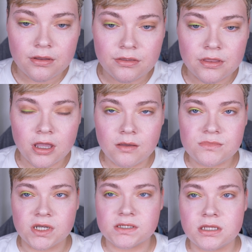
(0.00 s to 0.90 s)
think I'm
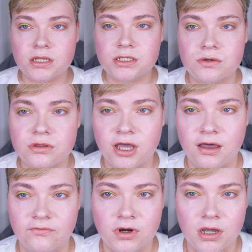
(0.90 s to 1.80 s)
just gonna do
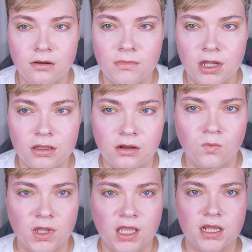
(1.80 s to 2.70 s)
that for now. I'm not gonna
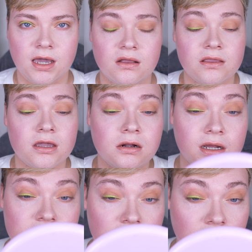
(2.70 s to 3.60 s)
wing it out like
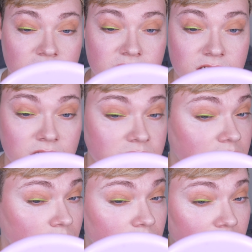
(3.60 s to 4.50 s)
crazy because I just
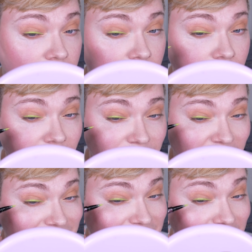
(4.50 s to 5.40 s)
don't know how
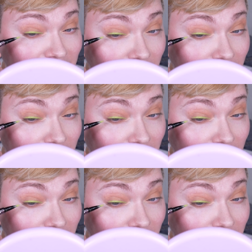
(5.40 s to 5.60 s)
that's gonna